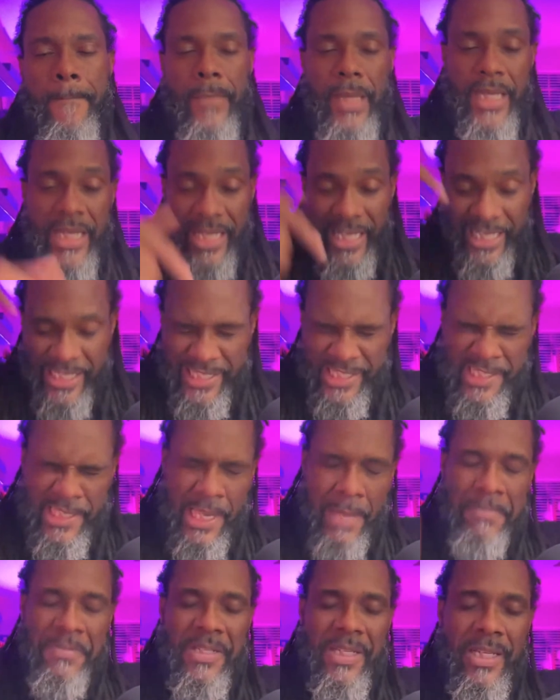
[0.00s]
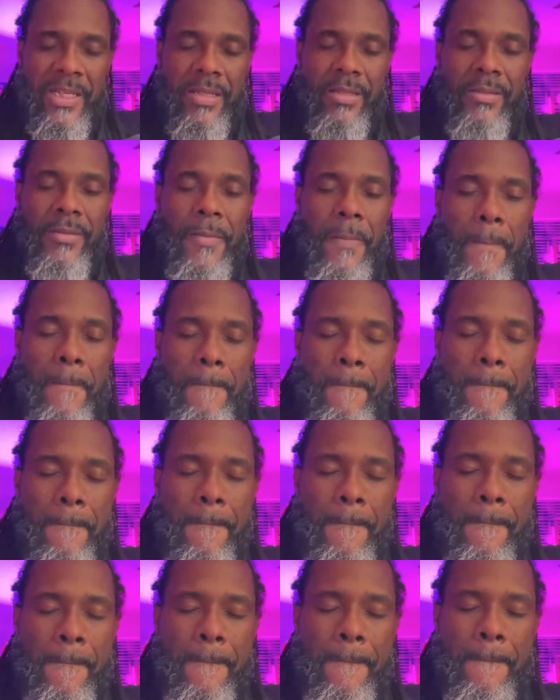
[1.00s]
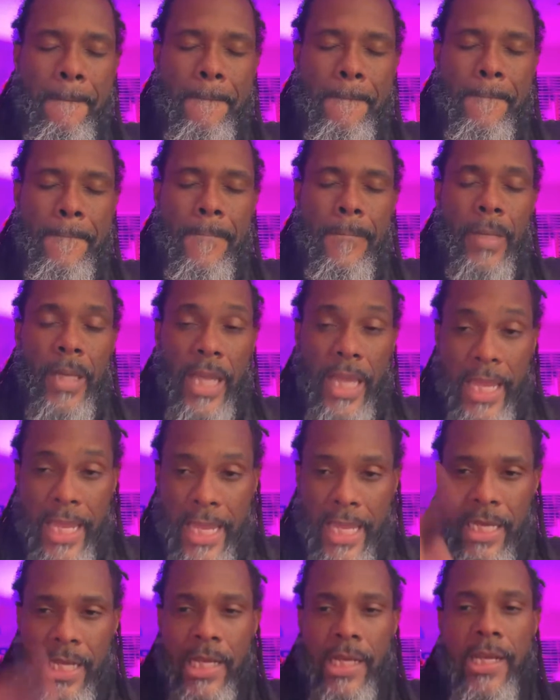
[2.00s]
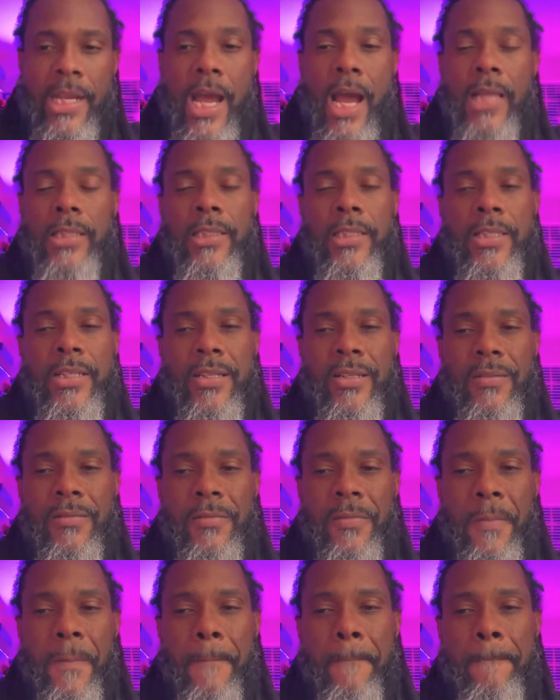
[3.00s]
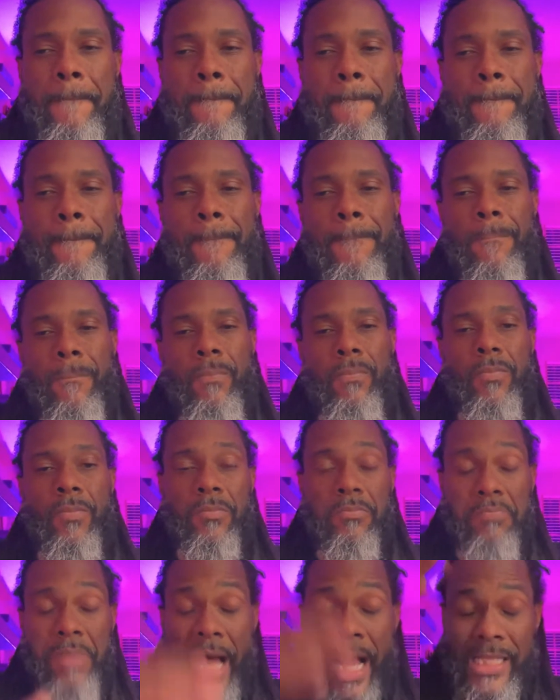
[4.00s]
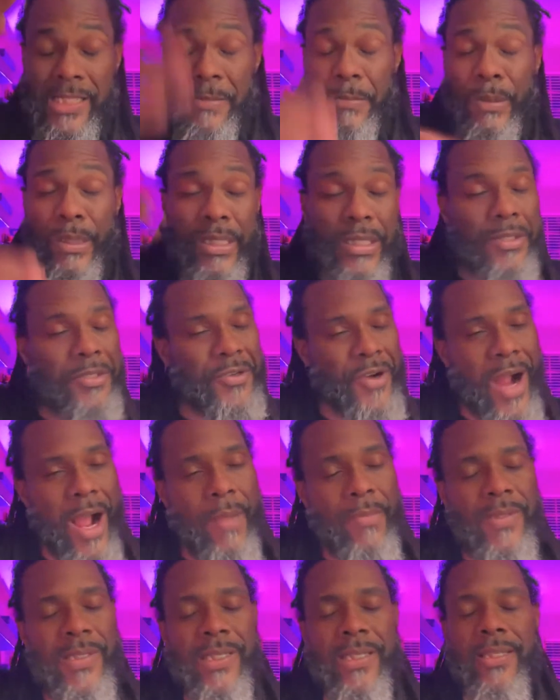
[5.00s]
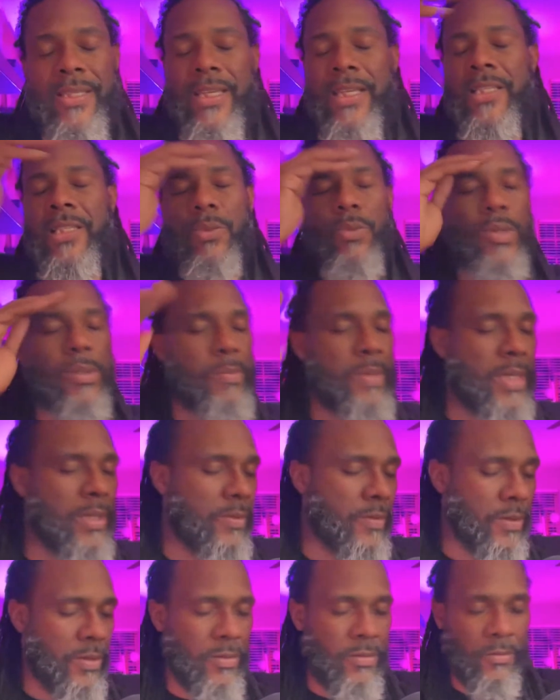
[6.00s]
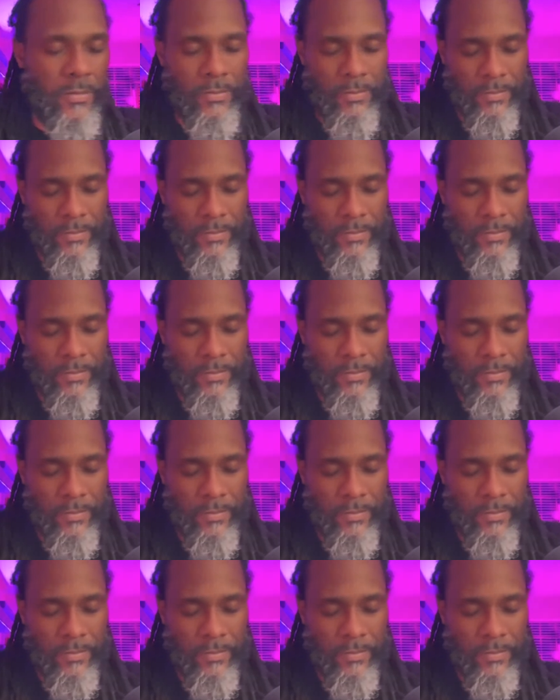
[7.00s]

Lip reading: in accepting and acknowledging possibly the traumas and things that we've been through.